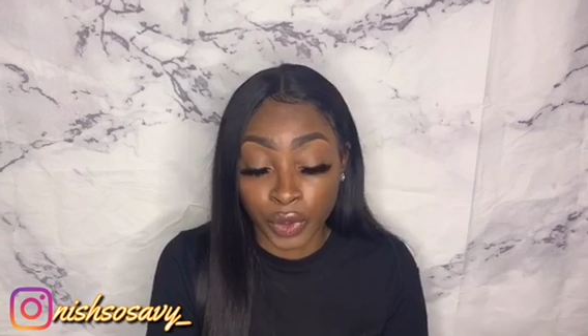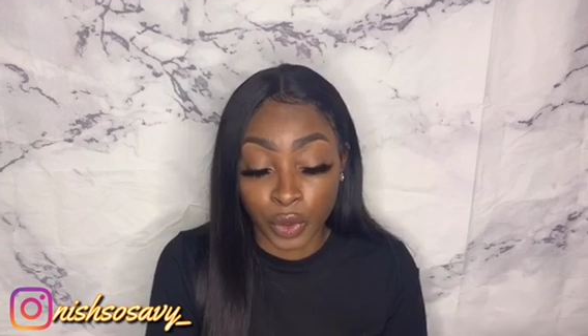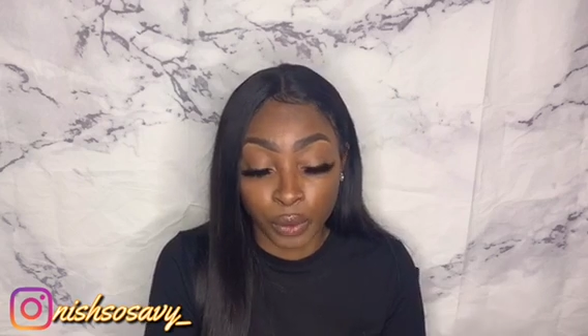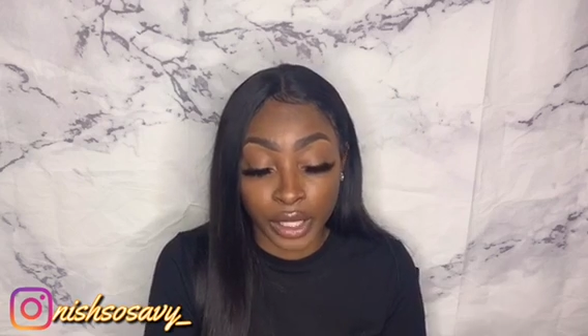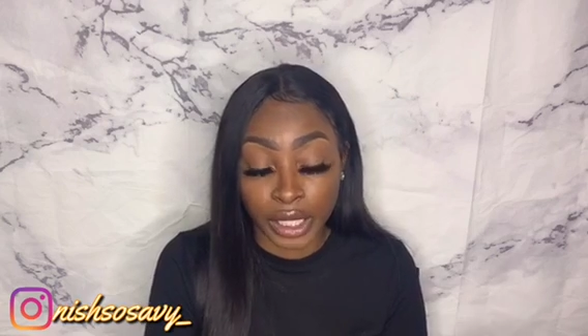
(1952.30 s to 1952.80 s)

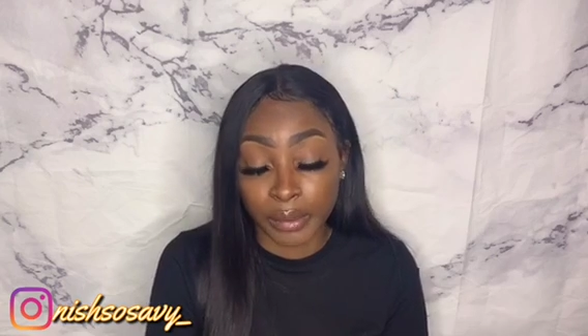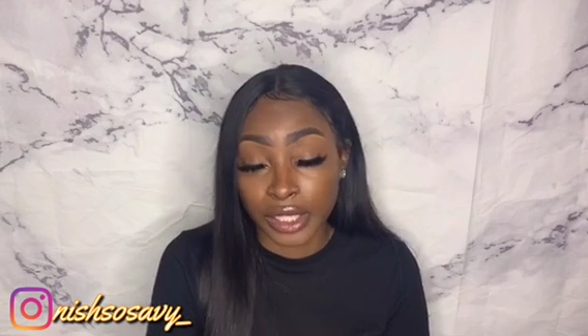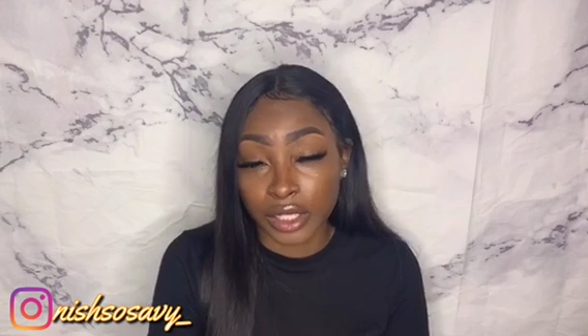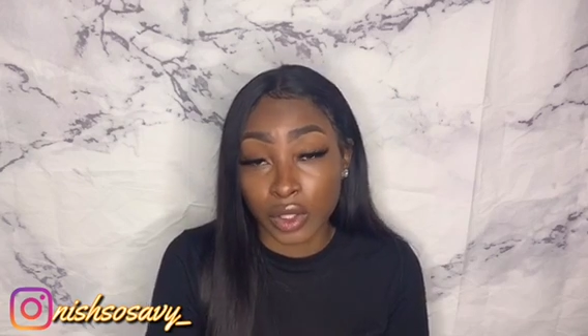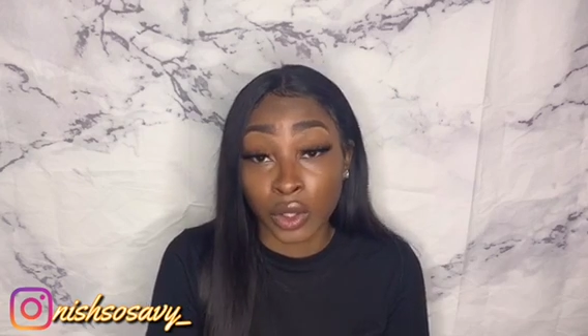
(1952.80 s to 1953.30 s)
you being a
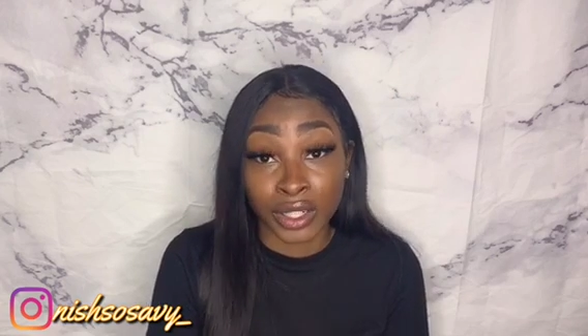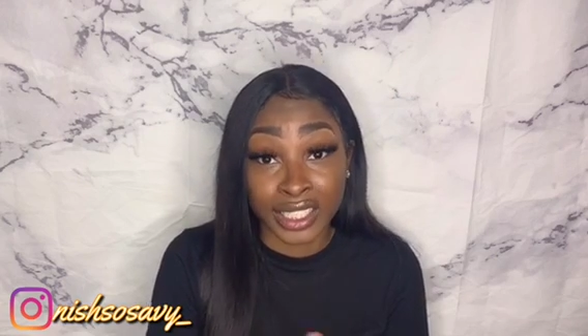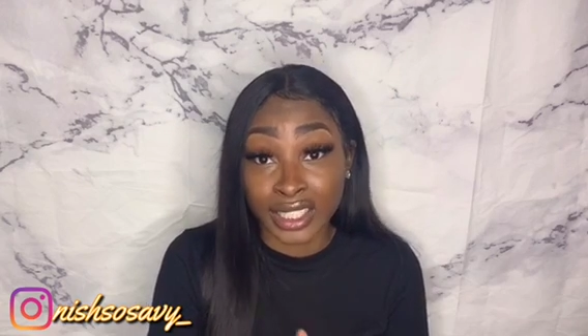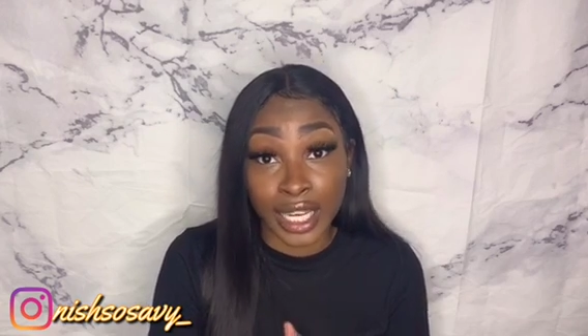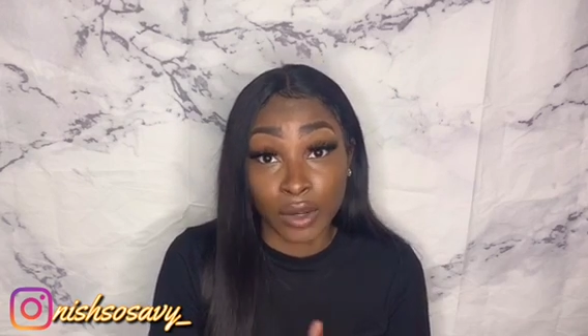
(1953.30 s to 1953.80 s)
business owner
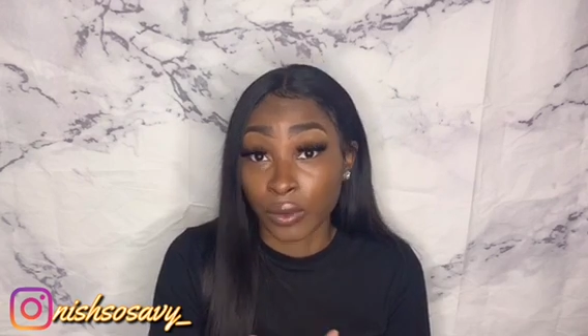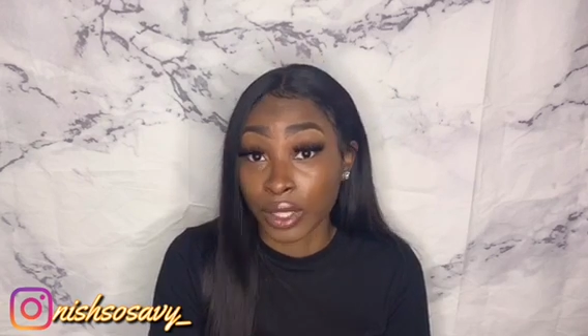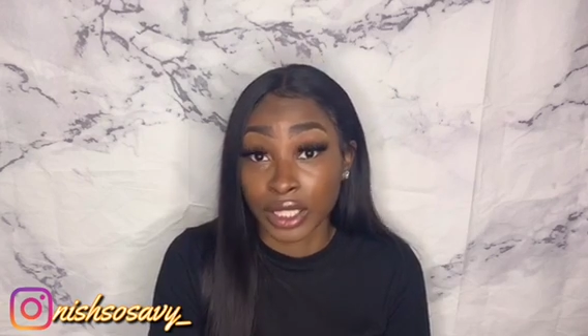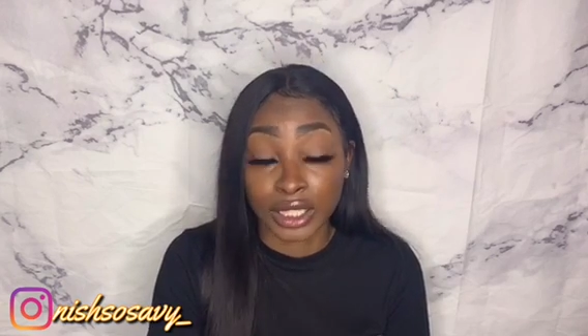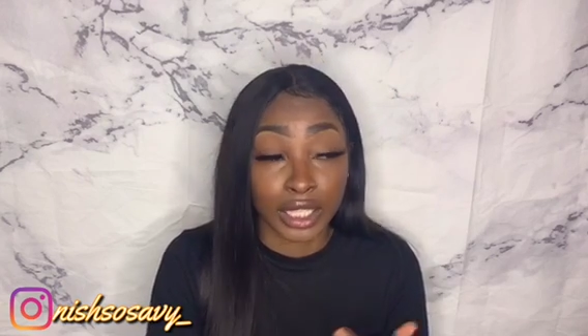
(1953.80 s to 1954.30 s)
is take
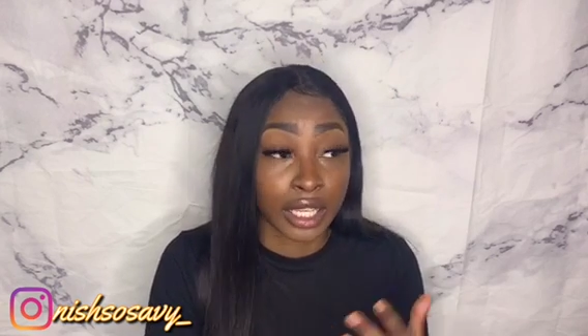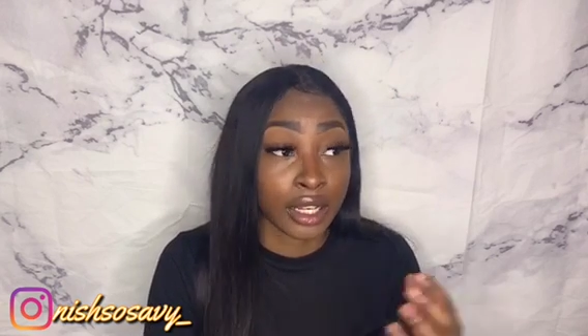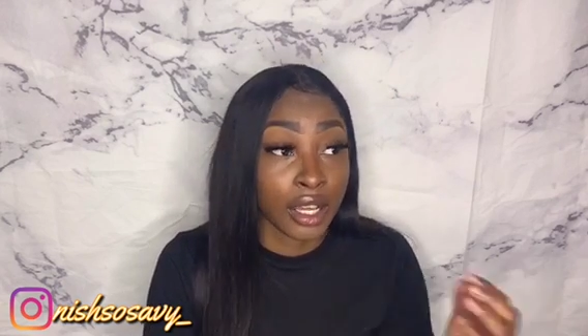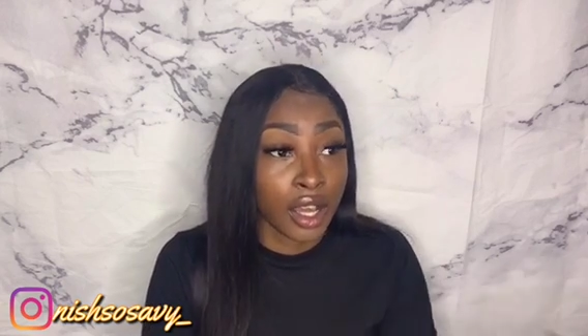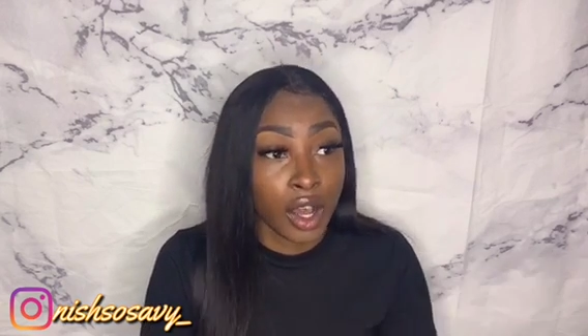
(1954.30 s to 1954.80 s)
risk
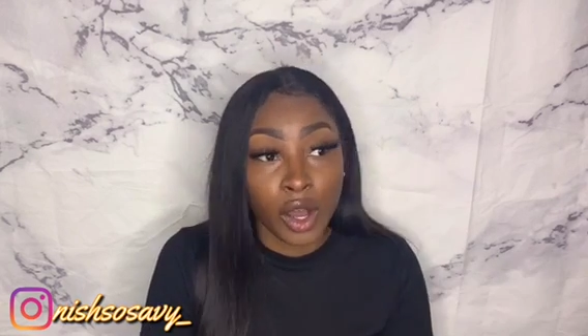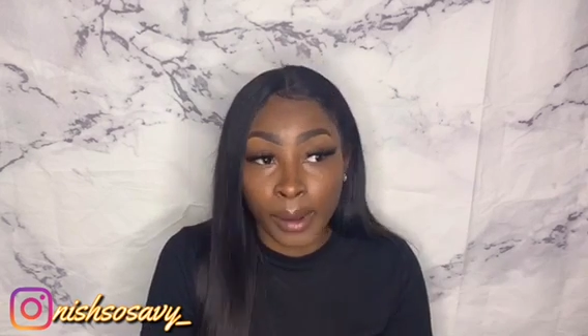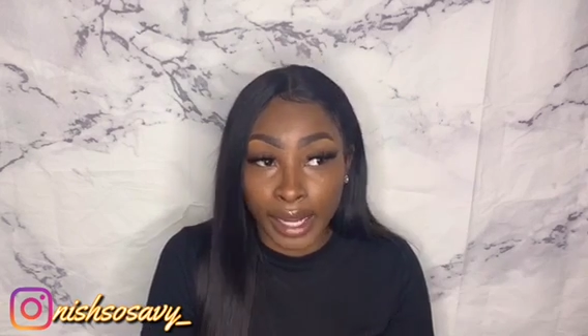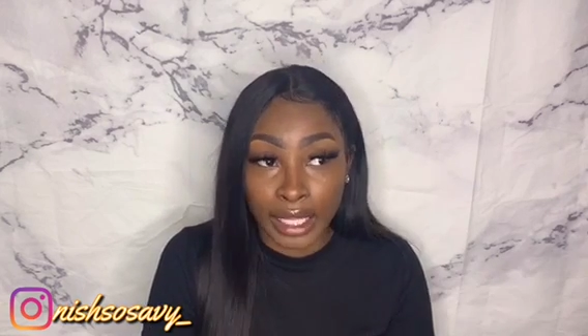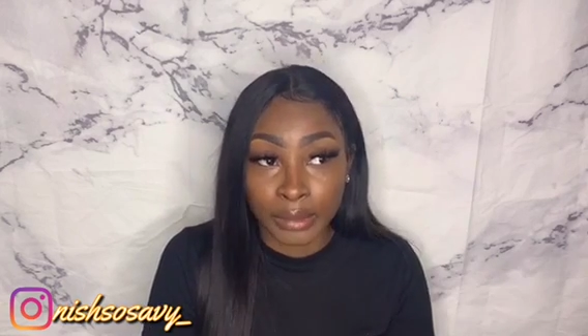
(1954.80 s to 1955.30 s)
and, oh
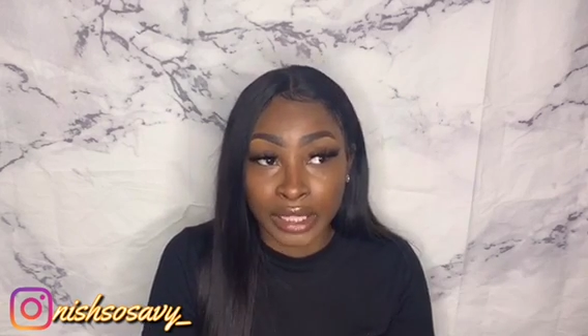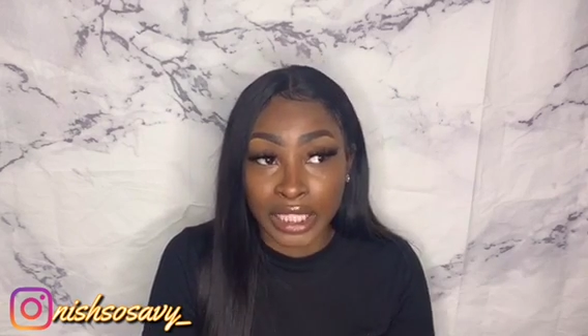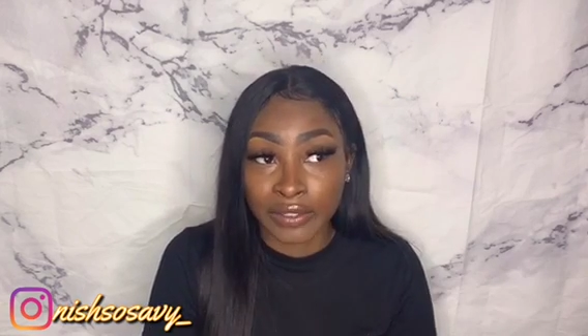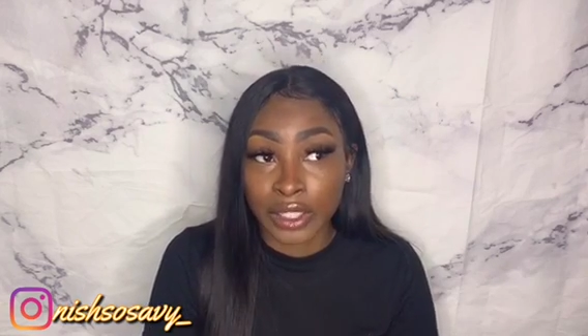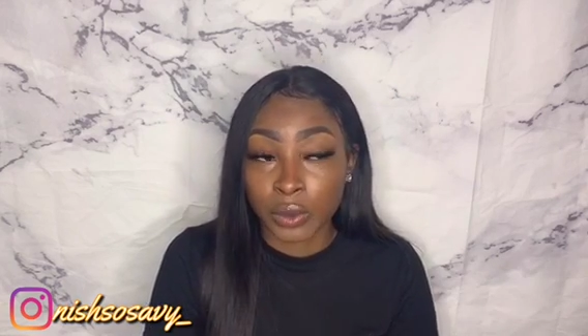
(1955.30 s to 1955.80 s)
my God, let me
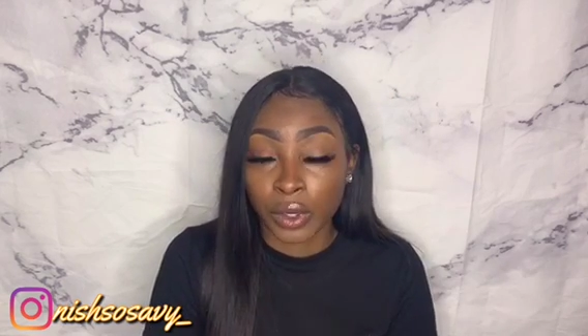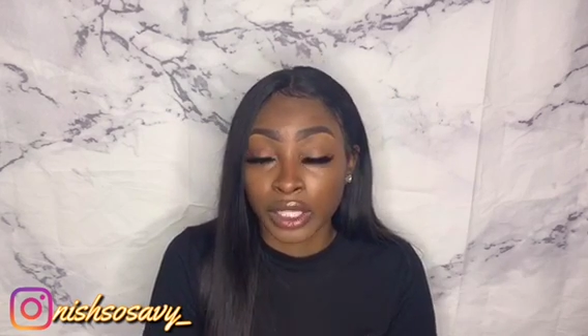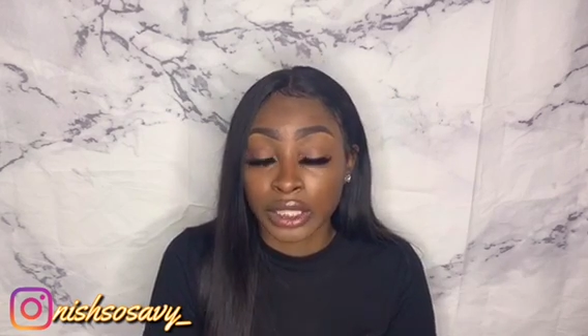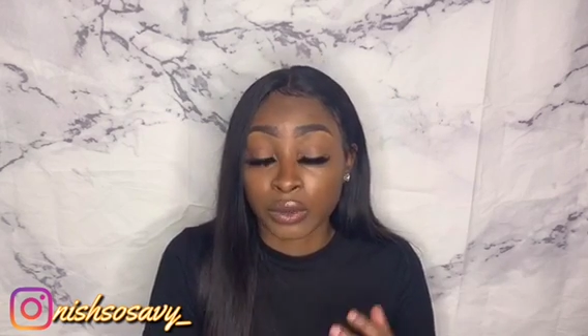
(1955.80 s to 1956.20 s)
see if this works.